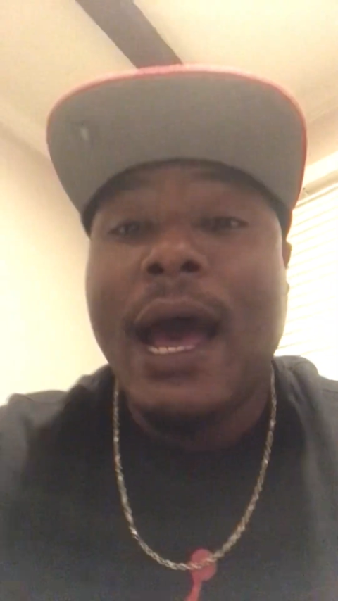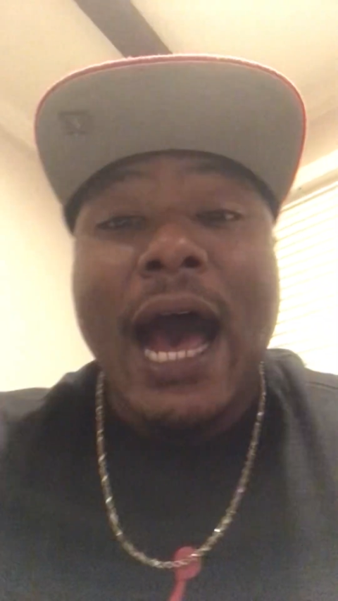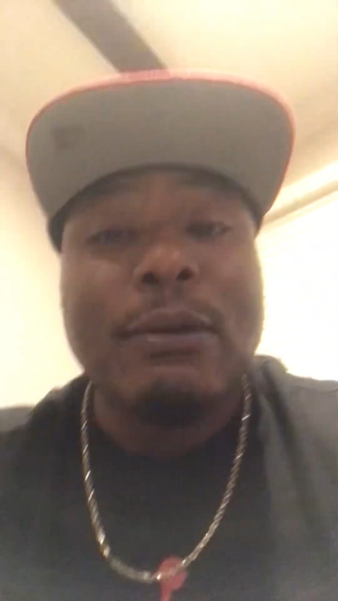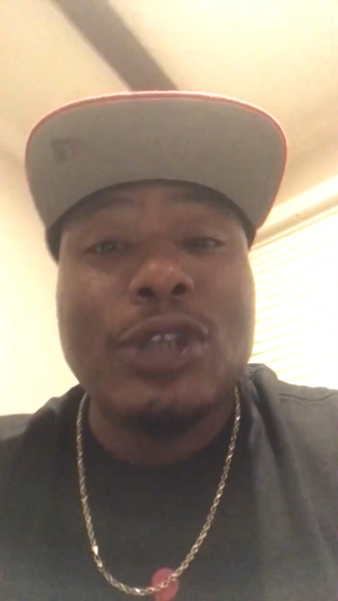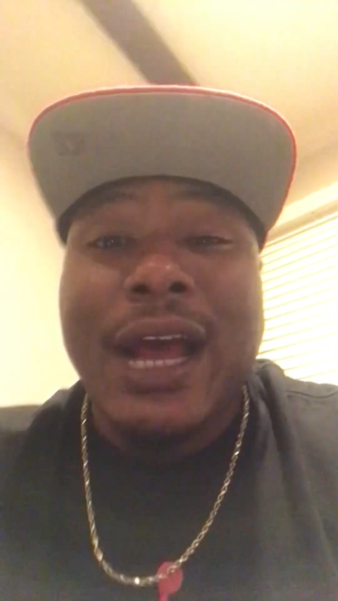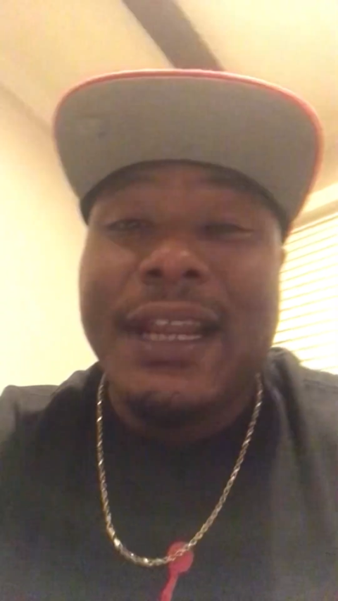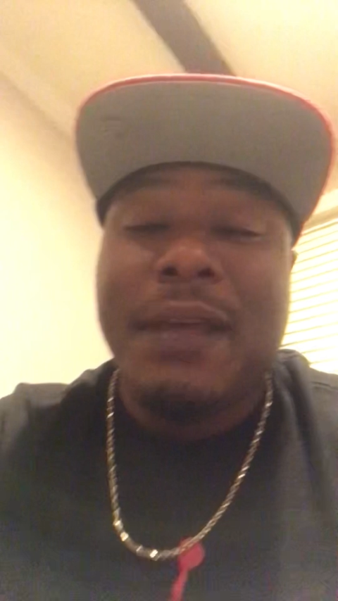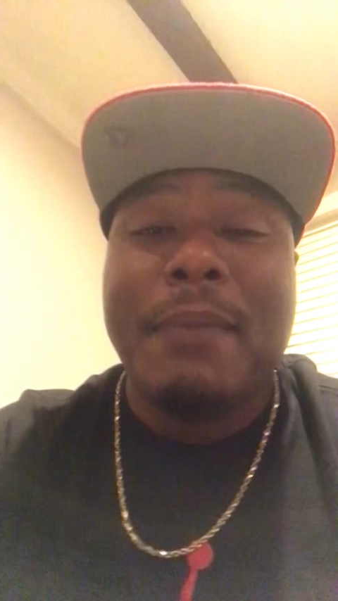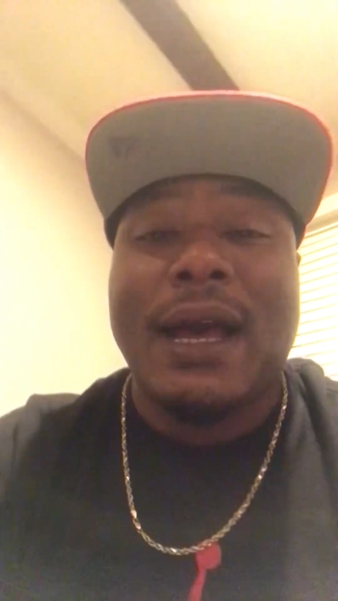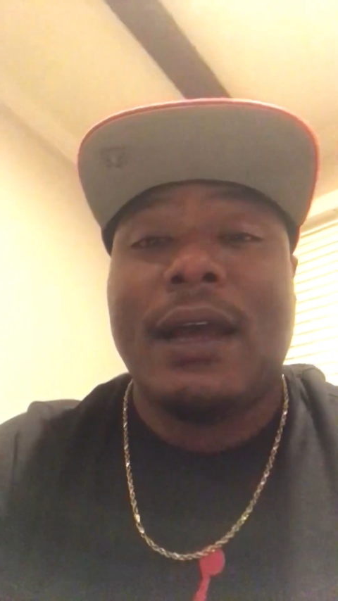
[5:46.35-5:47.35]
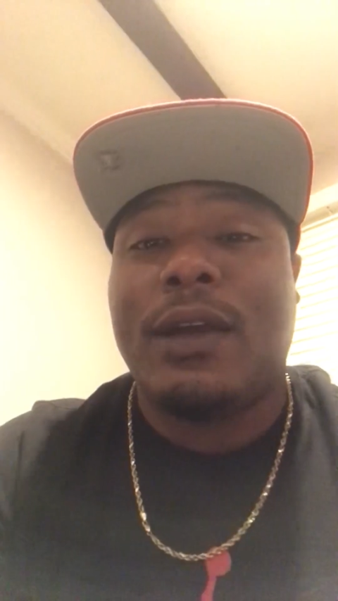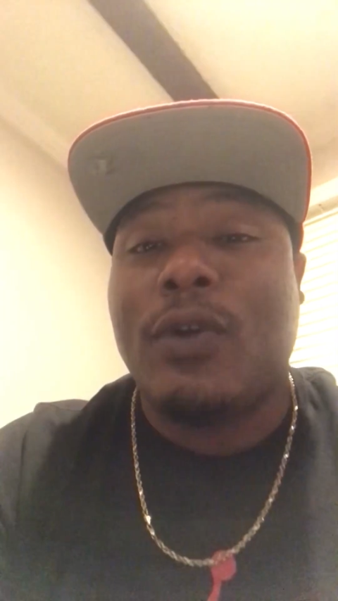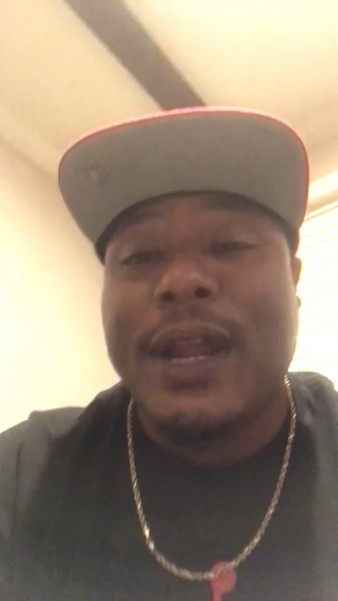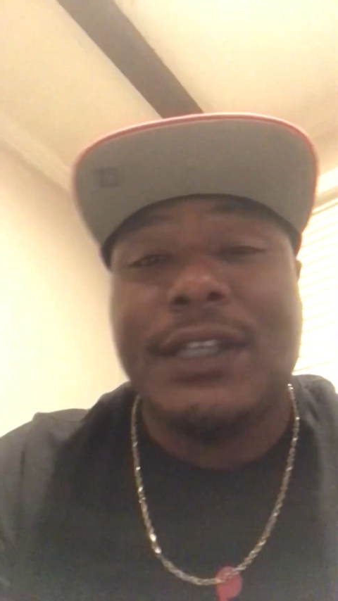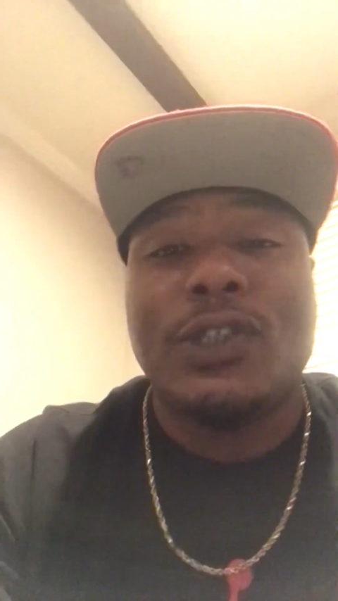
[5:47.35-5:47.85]
I'm trying to get my
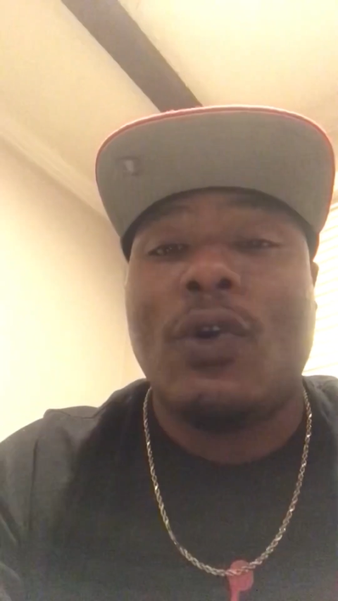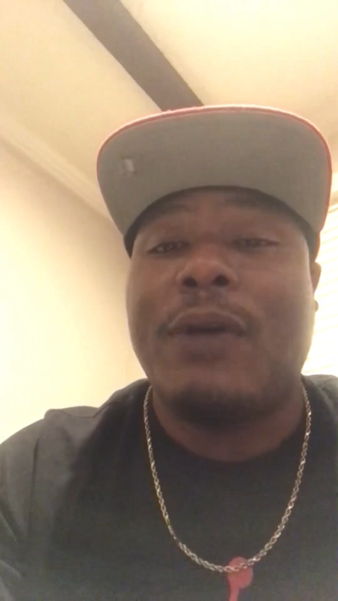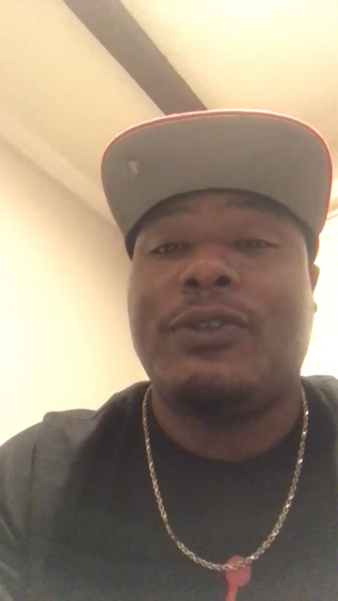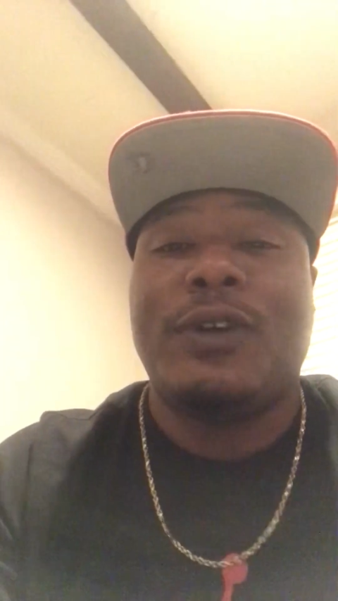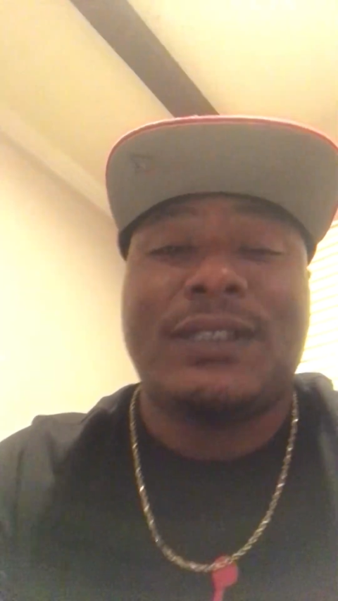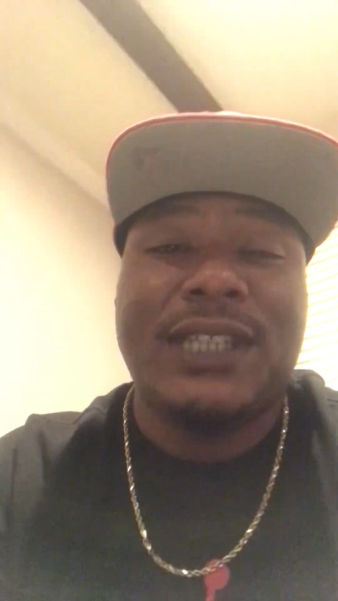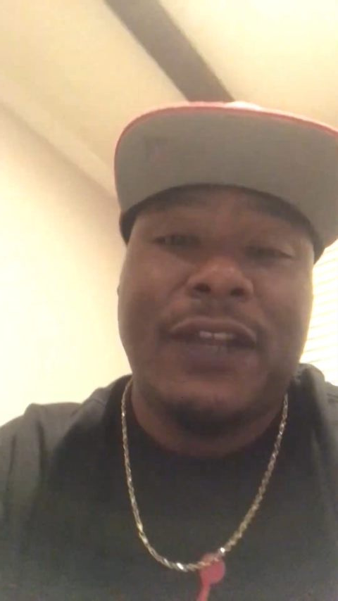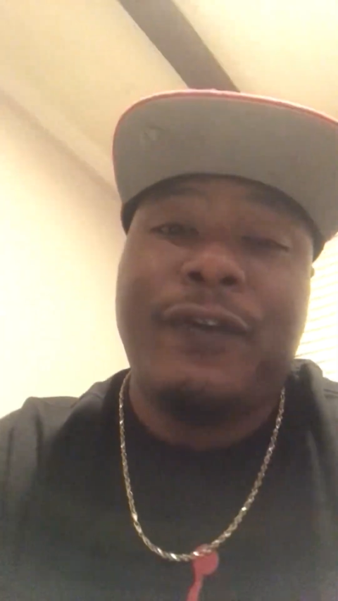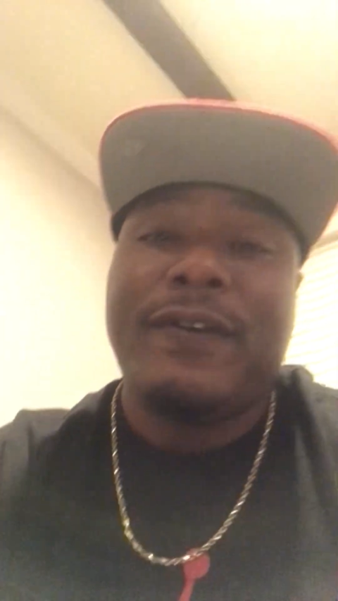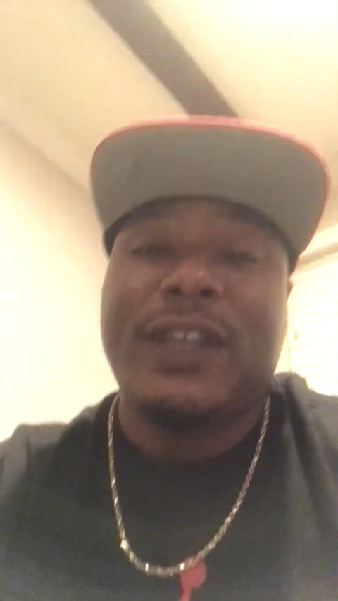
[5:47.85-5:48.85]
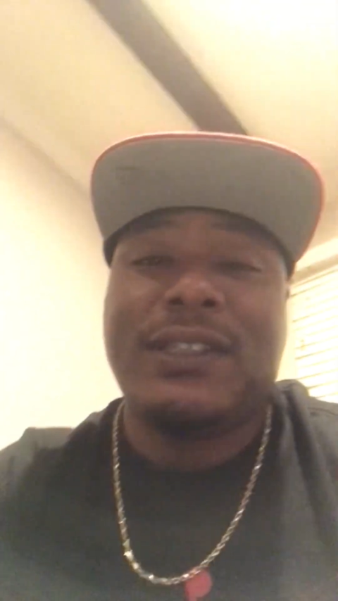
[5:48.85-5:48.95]
credit score up to a 650,